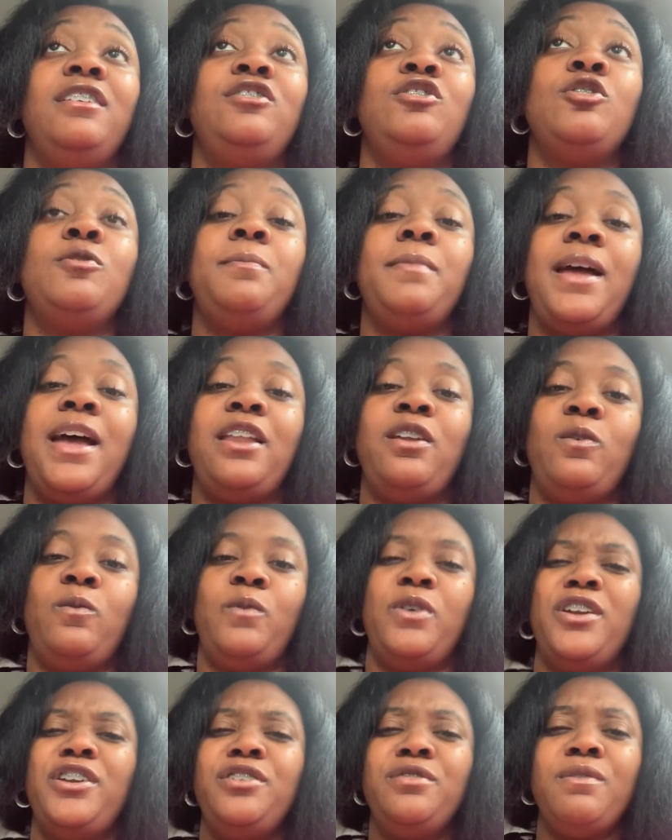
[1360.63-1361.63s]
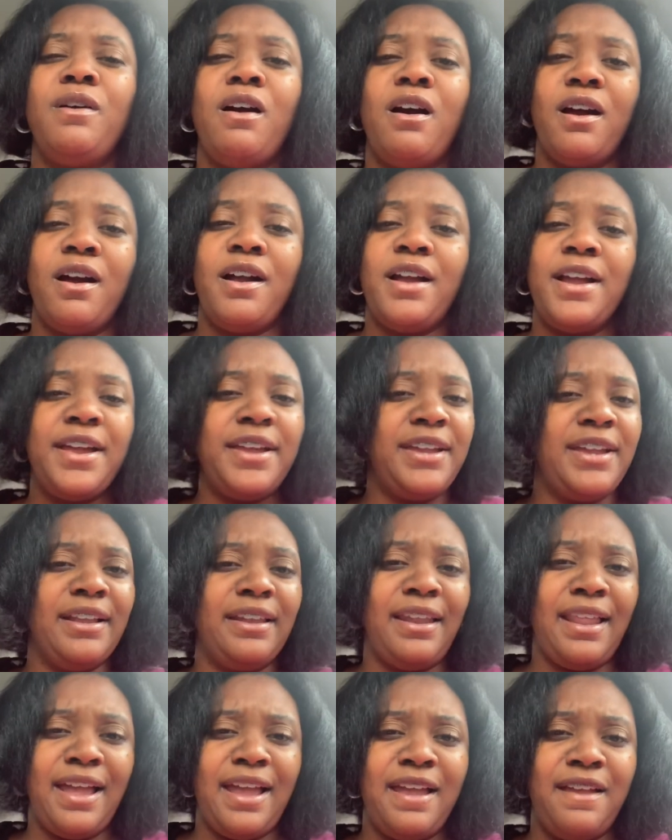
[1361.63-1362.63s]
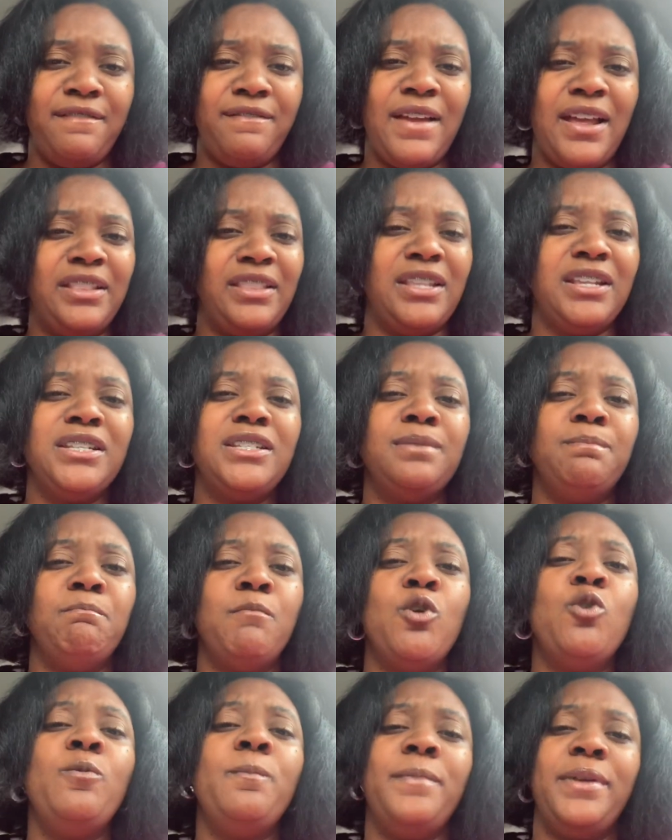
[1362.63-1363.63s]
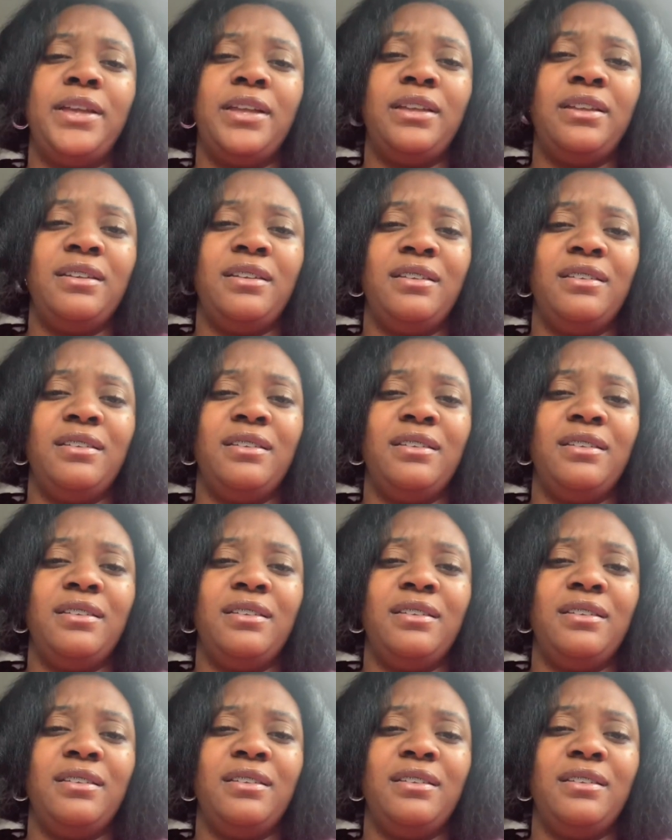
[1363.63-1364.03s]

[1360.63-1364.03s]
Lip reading: no matter where you are in your life at this moment,